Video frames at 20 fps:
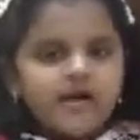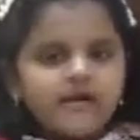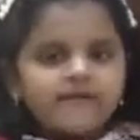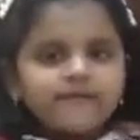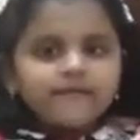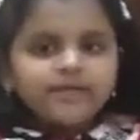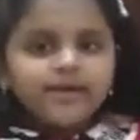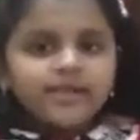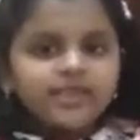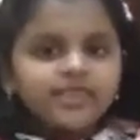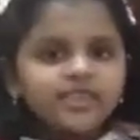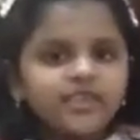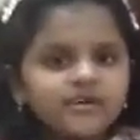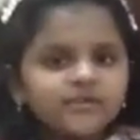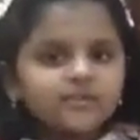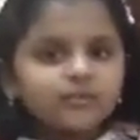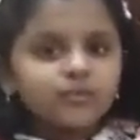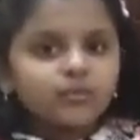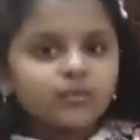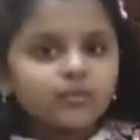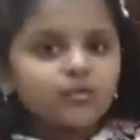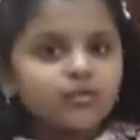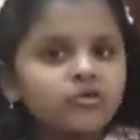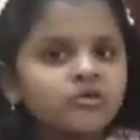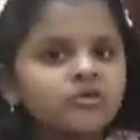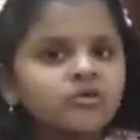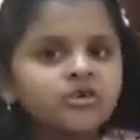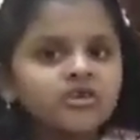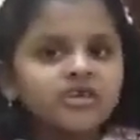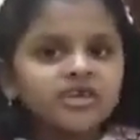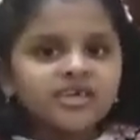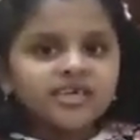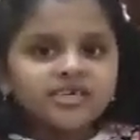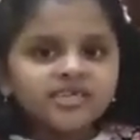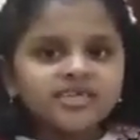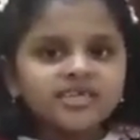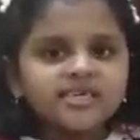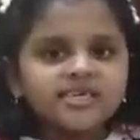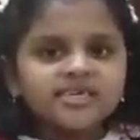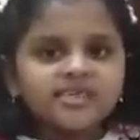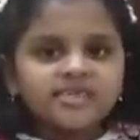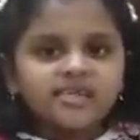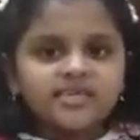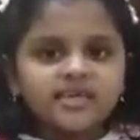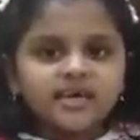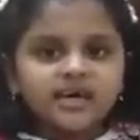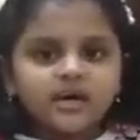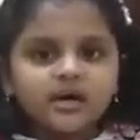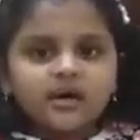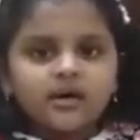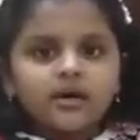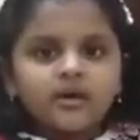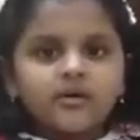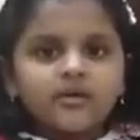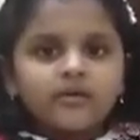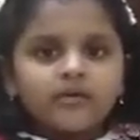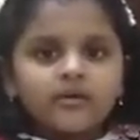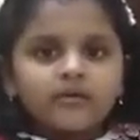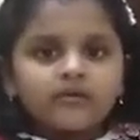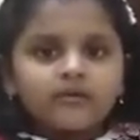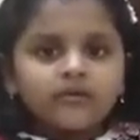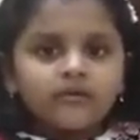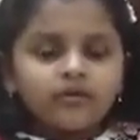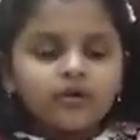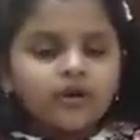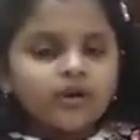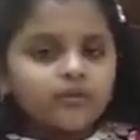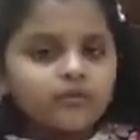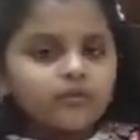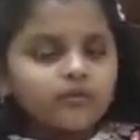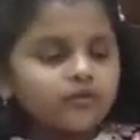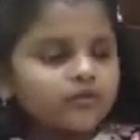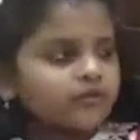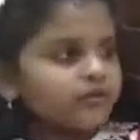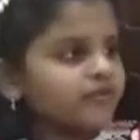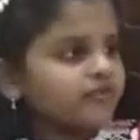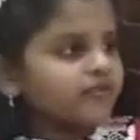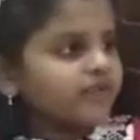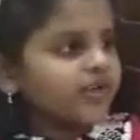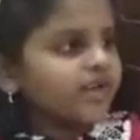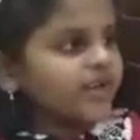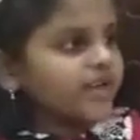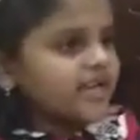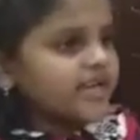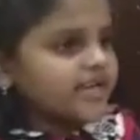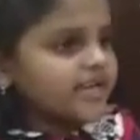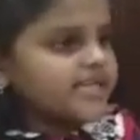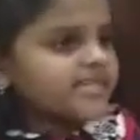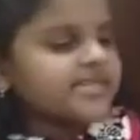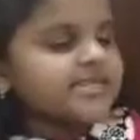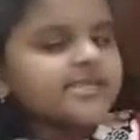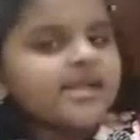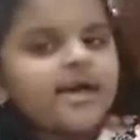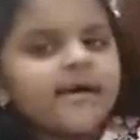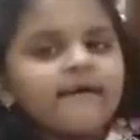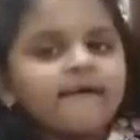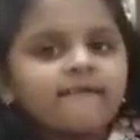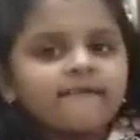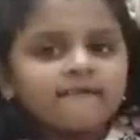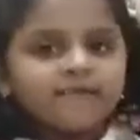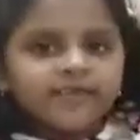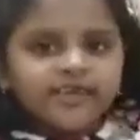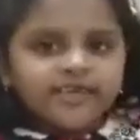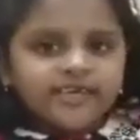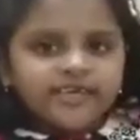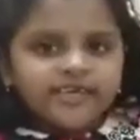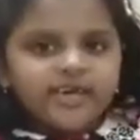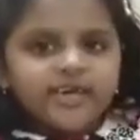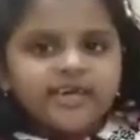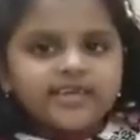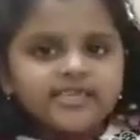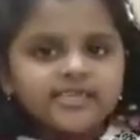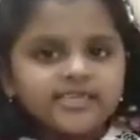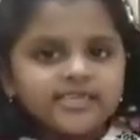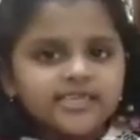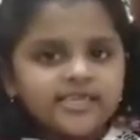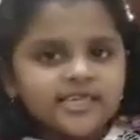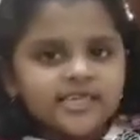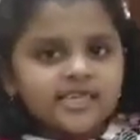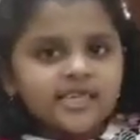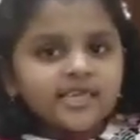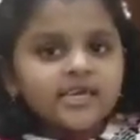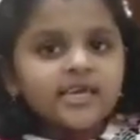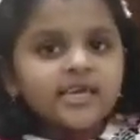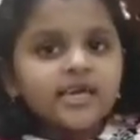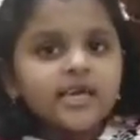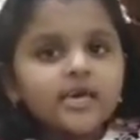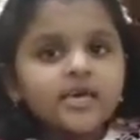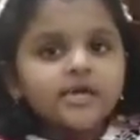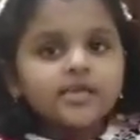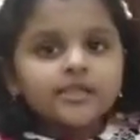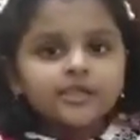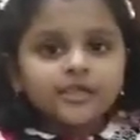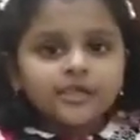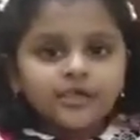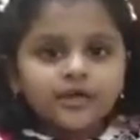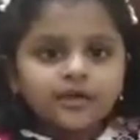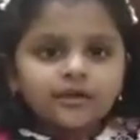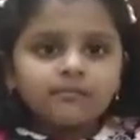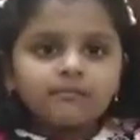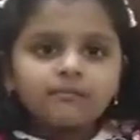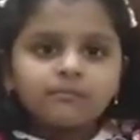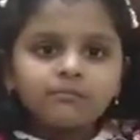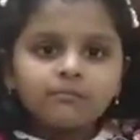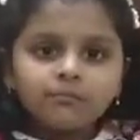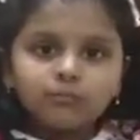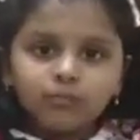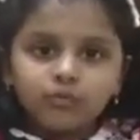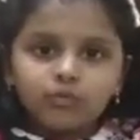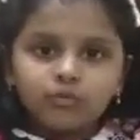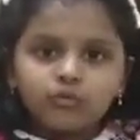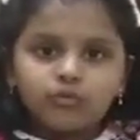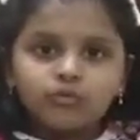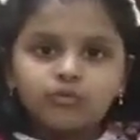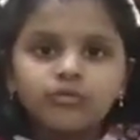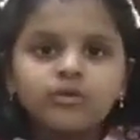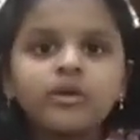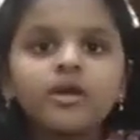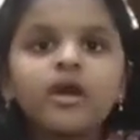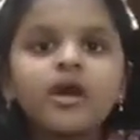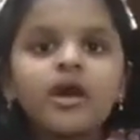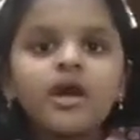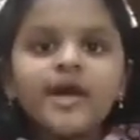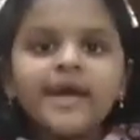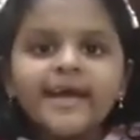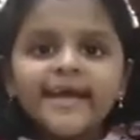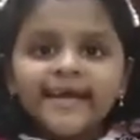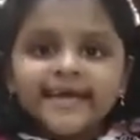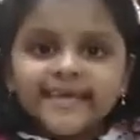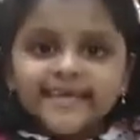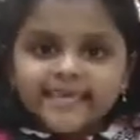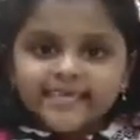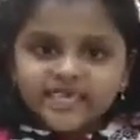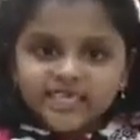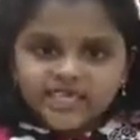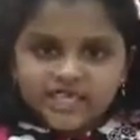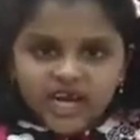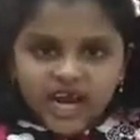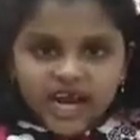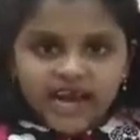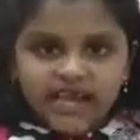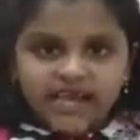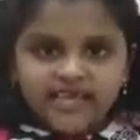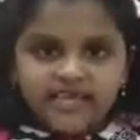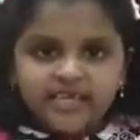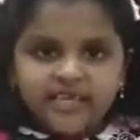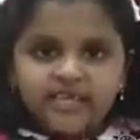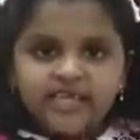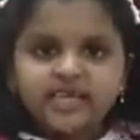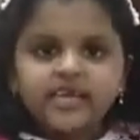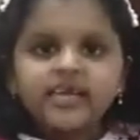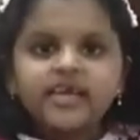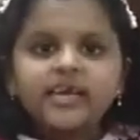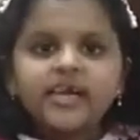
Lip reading: when the moon reaches the full moon phase, we can see the moon shining